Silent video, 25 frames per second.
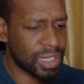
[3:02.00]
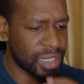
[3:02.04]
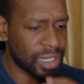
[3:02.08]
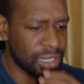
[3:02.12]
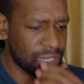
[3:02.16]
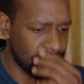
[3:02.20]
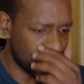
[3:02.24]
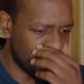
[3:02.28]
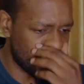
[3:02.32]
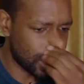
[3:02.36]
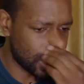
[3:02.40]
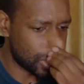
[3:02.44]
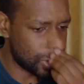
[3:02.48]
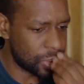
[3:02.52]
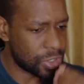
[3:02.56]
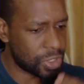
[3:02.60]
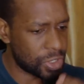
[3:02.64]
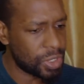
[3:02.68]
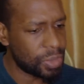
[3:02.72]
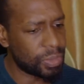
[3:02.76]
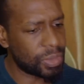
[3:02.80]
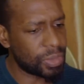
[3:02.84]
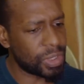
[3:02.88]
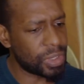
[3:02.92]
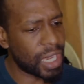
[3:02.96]
the
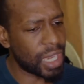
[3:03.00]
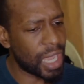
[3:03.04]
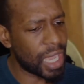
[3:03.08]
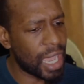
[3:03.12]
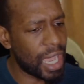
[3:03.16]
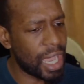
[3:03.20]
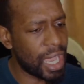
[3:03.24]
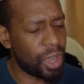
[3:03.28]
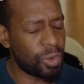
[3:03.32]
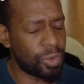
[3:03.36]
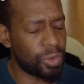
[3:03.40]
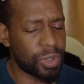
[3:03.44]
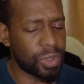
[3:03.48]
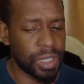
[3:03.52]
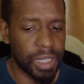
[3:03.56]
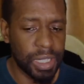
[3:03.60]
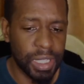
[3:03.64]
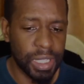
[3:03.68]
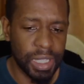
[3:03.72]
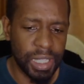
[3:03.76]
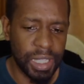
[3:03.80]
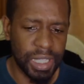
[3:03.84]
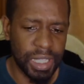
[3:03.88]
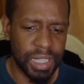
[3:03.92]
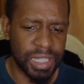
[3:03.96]
dream down
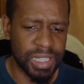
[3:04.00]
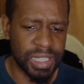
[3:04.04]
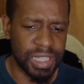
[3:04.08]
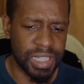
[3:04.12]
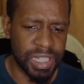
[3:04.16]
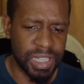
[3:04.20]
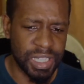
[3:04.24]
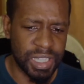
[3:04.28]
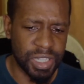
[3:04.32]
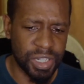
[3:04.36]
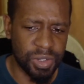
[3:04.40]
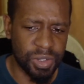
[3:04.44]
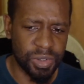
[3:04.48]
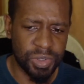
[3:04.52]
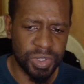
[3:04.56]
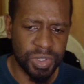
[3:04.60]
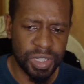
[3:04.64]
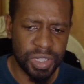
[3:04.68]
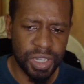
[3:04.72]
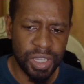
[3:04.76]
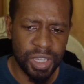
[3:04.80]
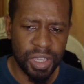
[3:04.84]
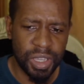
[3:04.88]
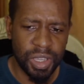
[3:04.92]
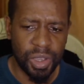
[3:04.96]
in details
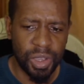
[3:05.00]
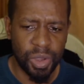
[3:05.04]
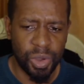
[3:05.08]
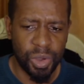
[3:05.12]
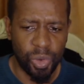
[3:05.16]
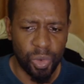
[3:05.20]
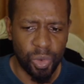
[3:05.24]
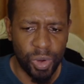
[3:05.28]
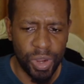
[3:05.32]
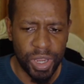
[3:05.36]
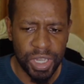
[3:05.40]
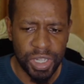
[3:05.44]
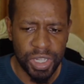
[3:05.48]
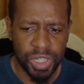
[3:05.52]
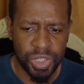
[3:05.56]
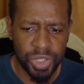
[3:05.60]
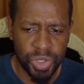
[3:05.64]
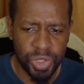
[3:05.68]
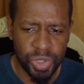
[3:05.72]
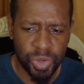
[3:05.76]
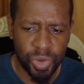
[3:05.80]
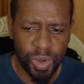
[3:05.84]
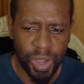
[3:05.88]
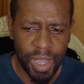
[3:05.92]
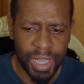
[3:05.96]
when
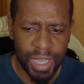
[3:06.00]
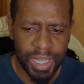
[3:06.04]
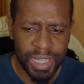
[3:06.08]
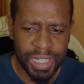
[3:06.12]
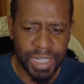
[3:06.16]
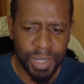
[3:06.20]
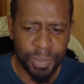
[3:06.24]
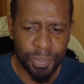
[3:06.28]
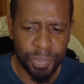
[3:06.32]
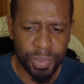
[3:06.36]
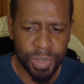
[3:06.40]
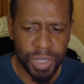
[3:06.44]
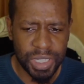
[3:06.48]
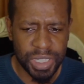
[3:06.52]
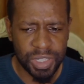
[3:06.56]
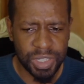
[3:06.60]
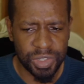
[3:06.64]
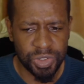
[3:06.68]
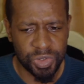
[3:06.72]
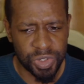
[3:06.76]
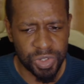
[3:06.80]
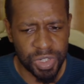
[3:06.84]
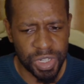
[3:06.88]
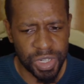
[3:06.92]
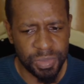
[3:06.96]
you are
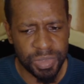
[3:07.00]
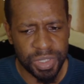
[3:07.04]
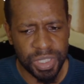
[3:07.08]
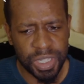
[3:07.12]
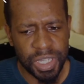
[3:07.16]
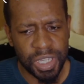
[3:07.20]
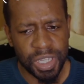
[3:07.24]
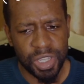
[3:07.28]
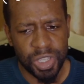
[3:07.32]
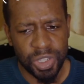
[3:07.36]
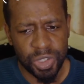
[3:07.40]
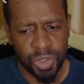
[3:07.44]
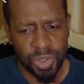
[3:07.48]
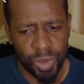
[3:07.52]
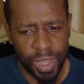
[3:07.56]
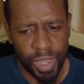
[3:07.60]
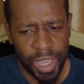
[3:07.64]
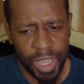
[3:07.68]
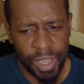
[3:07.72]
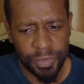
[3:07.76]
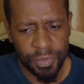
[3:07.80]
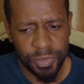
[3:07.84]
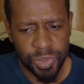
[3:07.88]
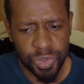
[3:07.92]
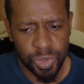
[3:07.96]
interpreting dreams you
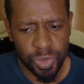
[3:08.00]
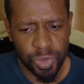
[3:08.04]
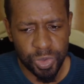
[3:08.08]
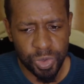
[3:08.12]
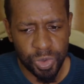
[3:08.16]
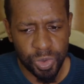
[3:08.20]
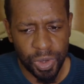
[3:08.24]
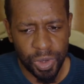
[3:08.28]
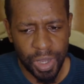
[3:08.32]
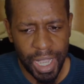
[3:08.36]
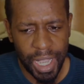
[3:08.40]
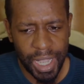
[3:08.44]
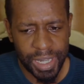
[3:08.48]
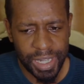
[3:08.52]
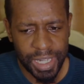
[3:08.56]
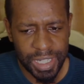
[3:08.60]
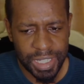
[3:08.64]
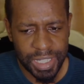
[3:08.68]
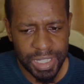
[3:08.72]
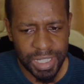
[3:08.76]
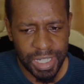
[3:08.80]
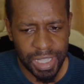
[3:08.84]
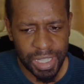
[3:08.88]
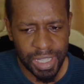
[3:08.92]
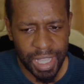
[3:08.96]
have to
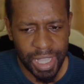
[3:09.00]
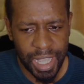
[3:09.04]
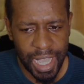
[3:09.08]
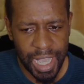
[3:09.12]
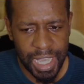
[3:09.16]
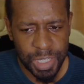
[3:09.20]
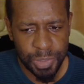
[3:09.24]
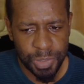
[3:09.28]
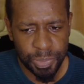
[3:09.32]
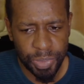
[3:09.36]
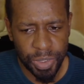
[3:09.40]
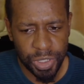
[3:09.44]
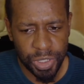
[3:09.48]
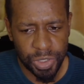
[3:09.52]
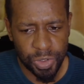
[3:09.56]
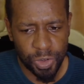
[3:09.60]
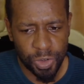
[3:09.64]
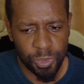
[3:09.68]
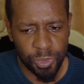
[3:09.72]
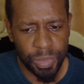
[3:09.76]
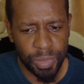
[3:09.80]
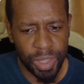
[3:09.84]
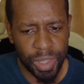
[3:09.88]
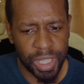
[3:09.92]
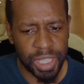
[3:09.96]
understand the aspect
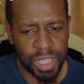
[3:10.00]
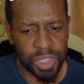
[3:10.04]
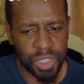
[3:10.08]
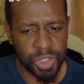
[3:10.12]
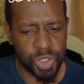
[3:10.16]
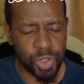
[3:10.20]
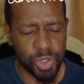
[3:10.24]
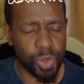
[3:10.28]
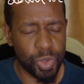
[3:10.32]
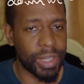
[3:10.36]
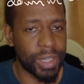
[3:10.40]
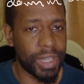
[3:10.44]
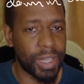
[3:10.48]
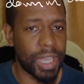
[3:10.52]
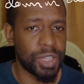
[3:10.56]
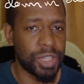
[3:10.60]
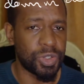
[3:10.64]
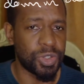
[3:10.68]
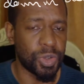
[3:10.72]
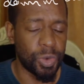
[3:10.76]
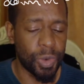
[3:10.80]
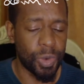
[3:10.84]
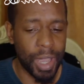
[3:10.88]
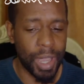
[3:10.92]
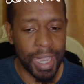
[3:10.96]
of making sure that
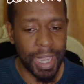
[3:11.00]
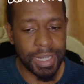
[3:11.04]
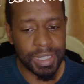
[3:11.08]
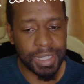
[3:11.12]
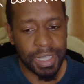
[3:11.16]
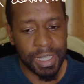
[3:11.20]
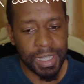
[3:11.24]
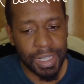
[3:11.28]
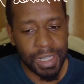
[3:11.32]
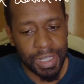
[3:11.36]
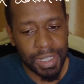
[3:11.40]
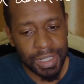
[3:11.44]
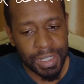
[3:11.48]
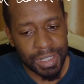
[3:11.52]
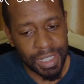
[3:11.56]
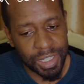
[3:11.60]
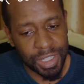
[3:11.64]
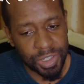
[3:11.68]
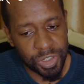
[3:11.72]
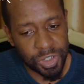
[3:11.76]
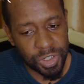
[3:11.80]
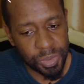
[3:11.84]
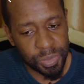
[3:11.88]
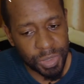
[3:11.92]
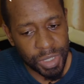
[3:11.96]
you write the
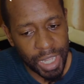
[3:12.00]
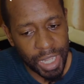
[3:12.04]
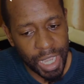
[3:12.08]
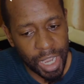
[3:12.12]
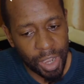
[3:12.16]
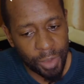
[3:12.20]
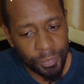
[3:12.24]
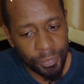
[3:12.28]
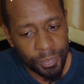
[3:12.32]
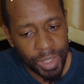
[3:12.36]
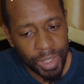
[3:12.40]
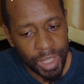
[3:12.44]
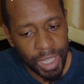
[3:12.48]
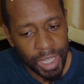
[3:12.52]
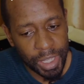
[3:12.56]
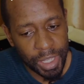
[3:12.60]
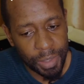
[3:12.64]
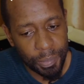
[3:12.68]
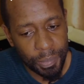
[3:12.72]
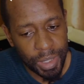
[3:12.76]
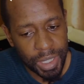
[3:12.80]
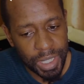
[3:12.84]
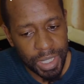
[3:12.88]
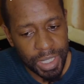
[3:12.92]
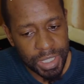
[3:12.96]
dream down it
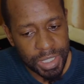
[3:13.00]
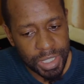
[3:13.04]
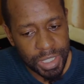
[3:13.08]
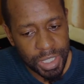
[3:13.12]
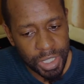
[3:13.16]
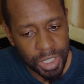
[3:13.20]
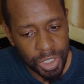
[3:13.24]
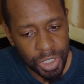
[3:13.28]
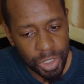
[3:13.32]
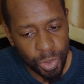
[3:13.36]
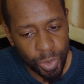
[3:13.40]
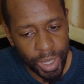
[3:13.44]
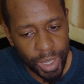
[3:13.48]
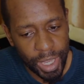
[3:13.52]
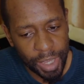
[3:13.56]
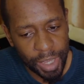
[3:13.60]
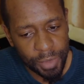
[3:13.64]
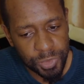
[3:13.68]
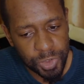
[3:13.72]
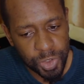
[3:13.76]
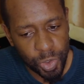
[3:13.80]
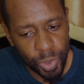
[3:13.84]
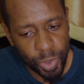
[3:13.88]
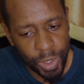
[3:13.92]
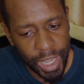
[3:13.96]
means you
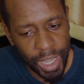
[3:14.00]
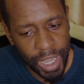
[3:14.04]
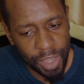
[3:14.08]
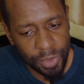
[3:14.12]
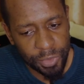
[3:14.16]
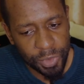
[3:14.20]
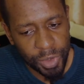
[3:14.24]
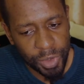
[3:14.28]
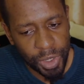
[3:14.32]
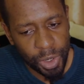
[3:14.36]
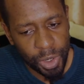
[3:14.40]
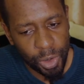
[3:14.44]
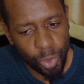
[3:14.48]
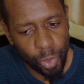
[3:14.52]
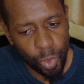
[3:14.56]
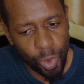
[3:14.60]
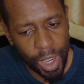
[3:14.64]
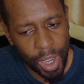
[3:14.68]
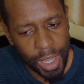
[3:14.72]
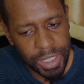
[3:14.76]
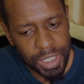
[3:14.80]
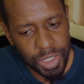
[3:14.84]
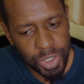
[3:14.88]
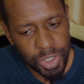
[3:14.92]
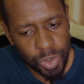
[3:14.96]
have to have
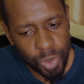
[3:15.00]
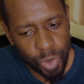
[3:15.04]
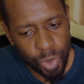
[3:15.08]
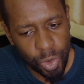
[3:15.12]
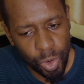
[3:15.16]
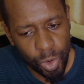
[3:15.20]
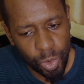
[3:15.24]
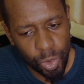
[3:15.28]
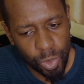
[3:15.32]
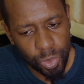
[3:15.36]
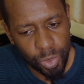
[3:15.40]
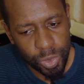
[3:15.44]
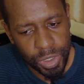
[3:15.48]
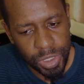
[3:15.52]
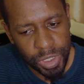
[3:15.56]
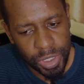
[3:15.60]
what is called